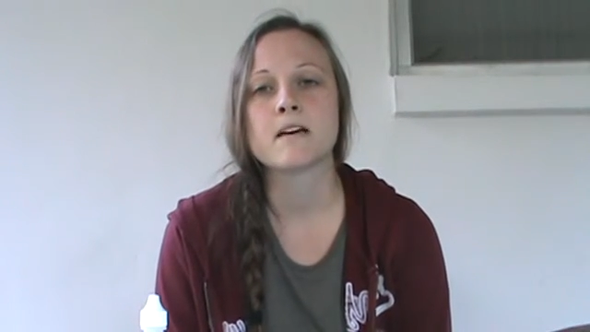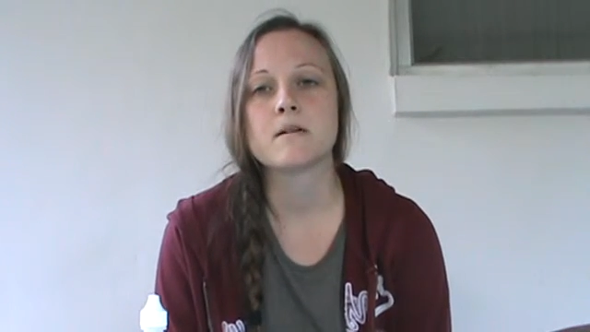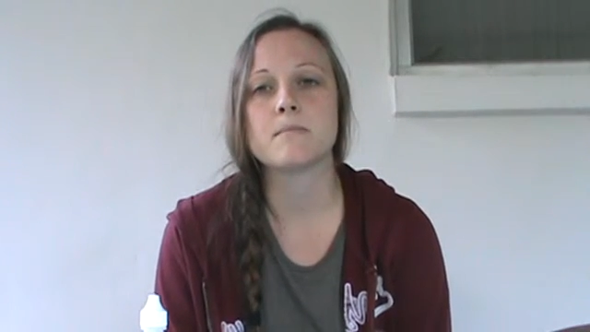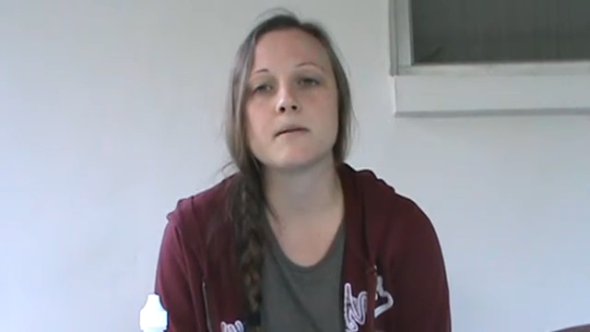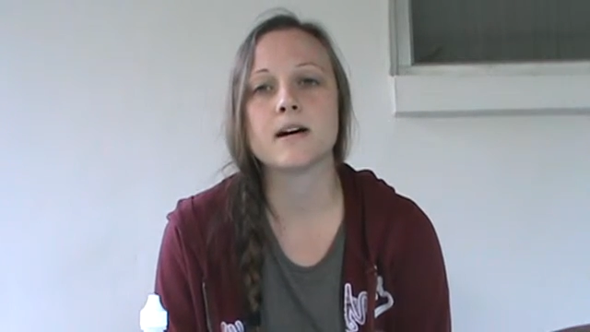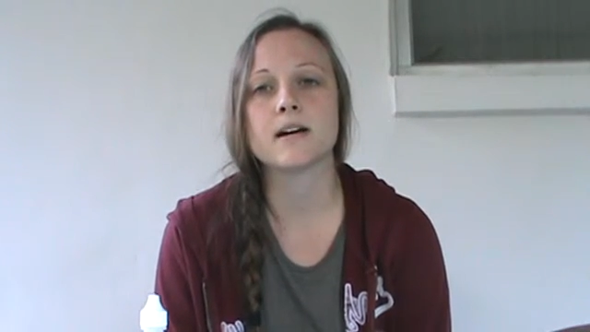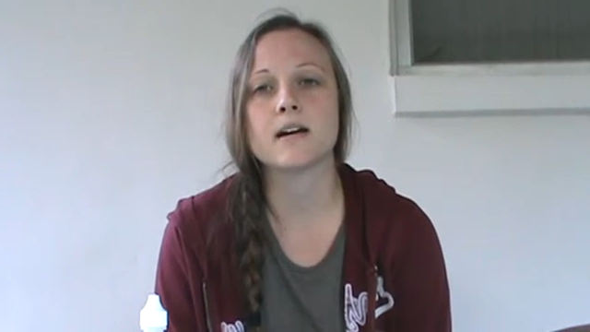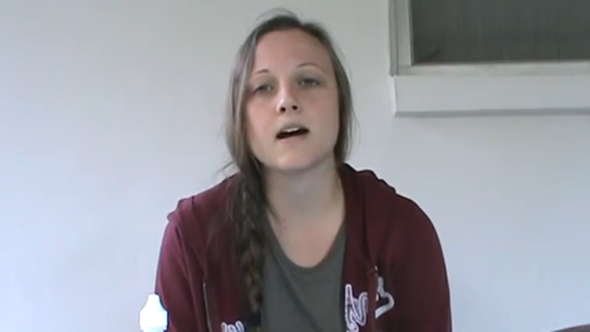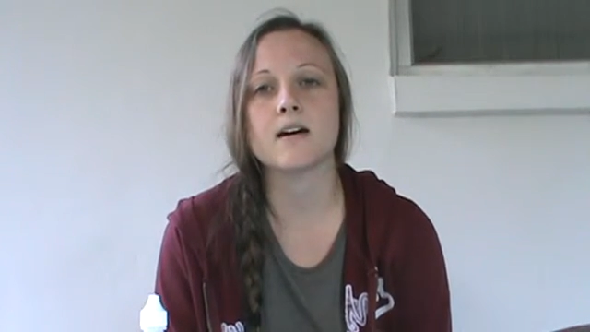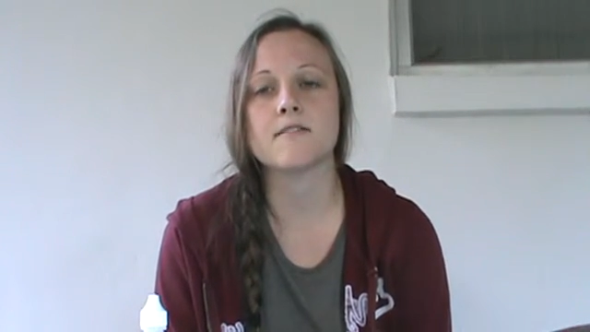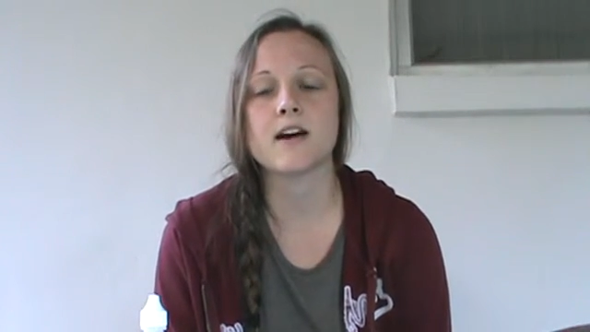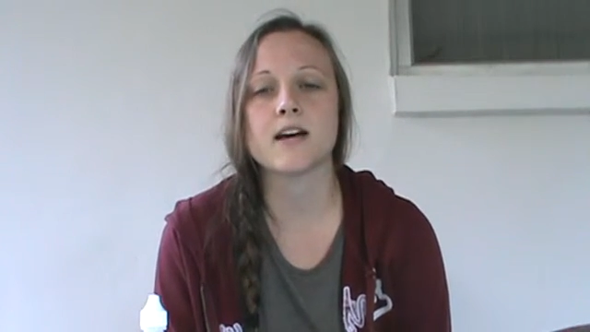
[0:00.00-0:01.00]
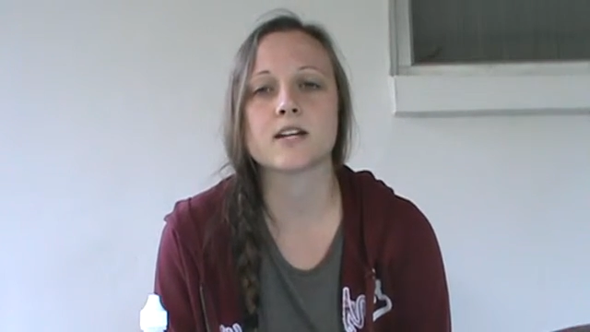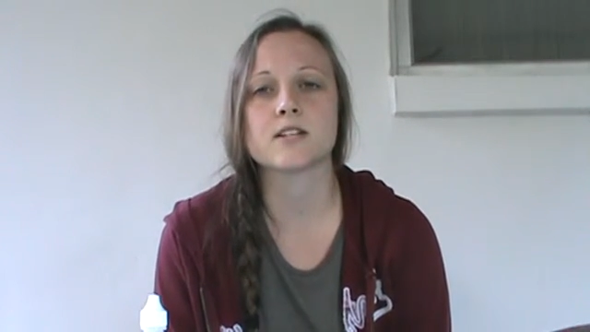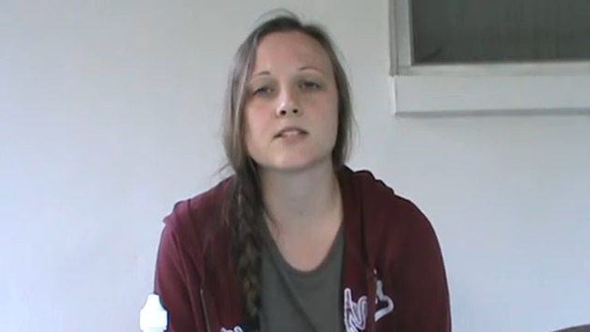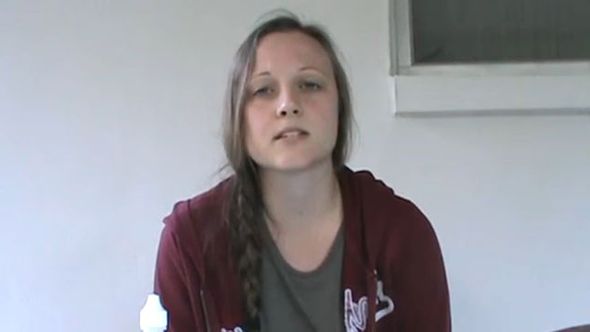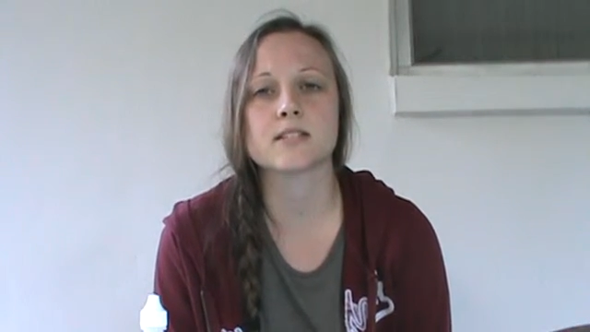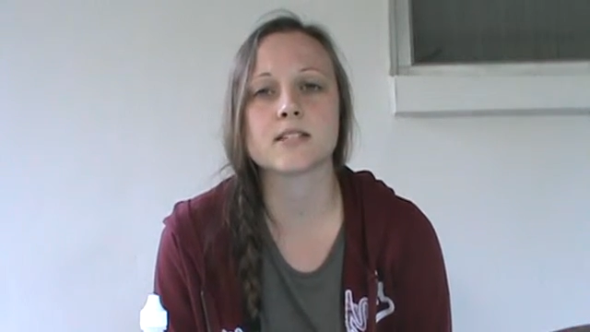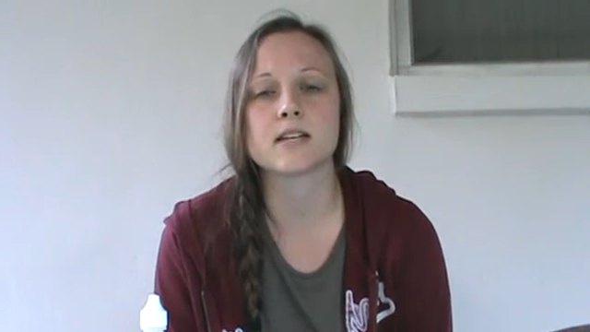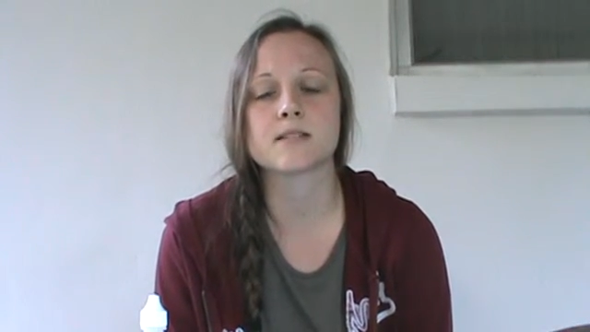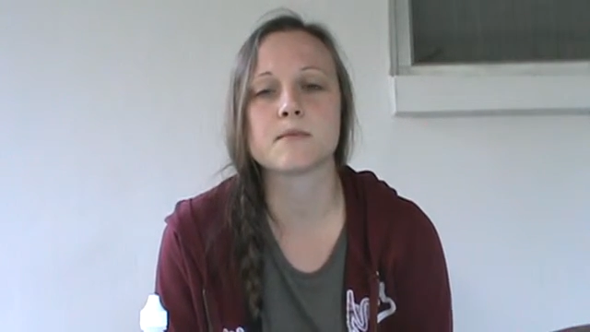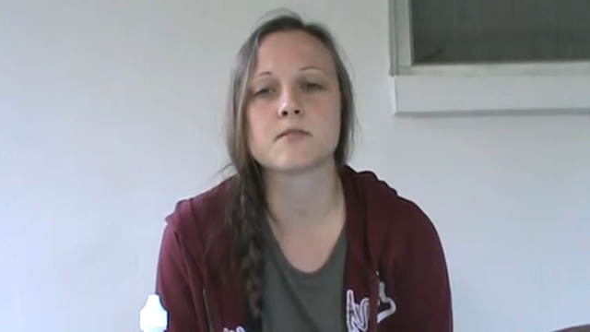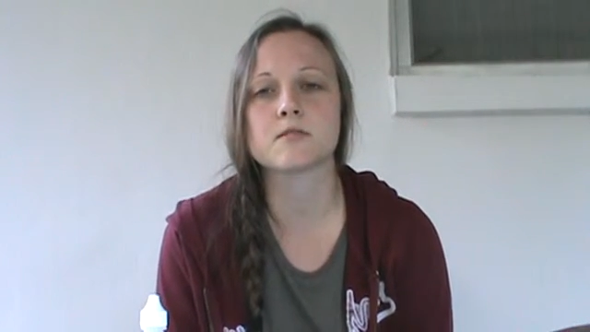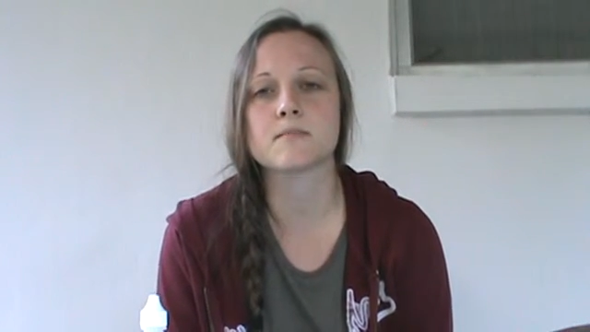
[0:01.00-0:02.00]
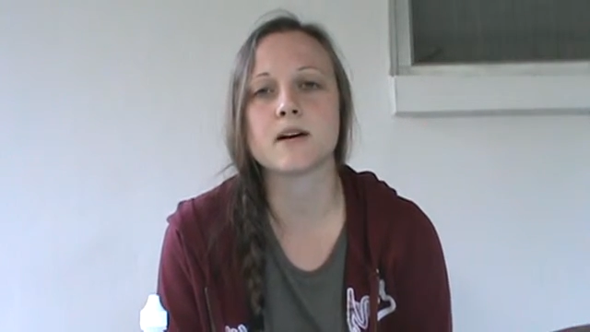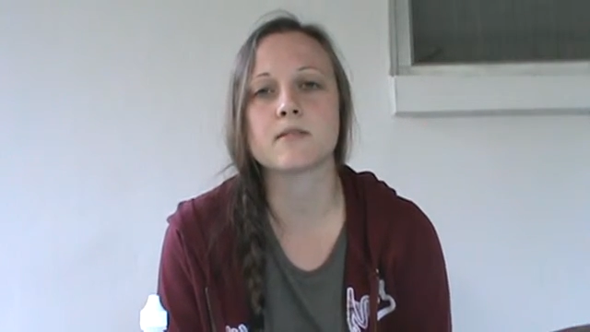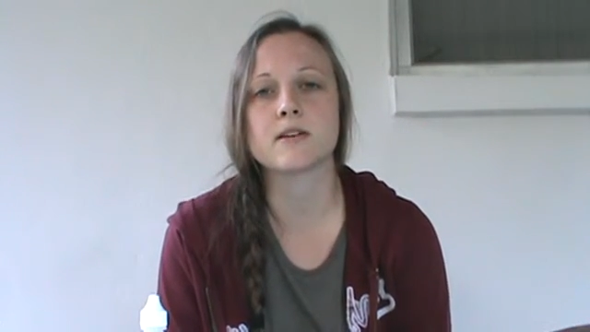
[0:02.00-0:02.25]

But I've had good success. Most of my